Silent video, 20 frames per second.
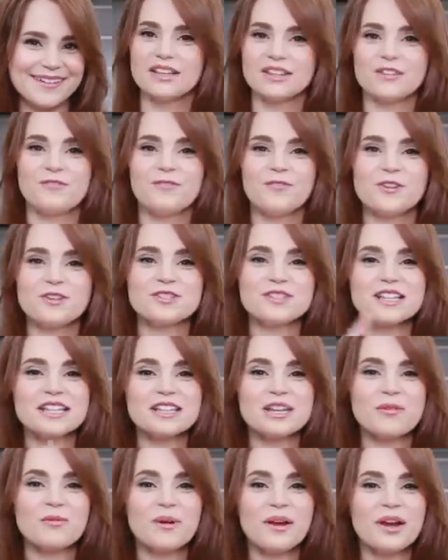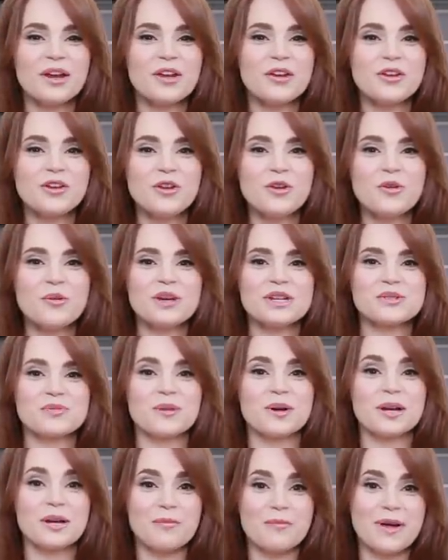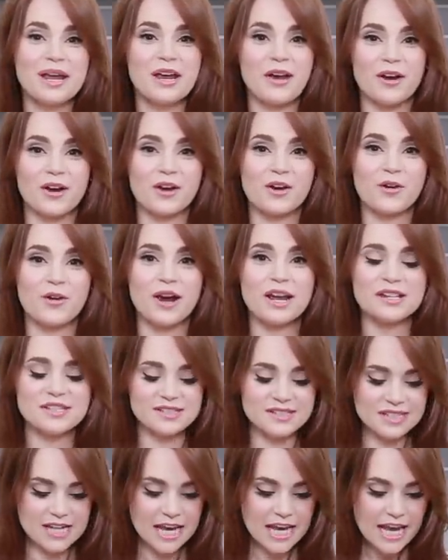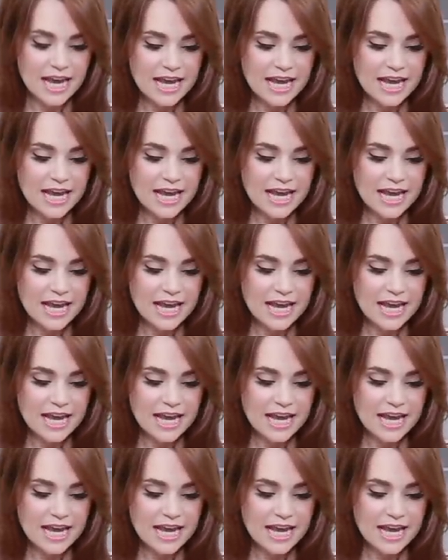The first thing that we're gonna do is we're gonna make our crust.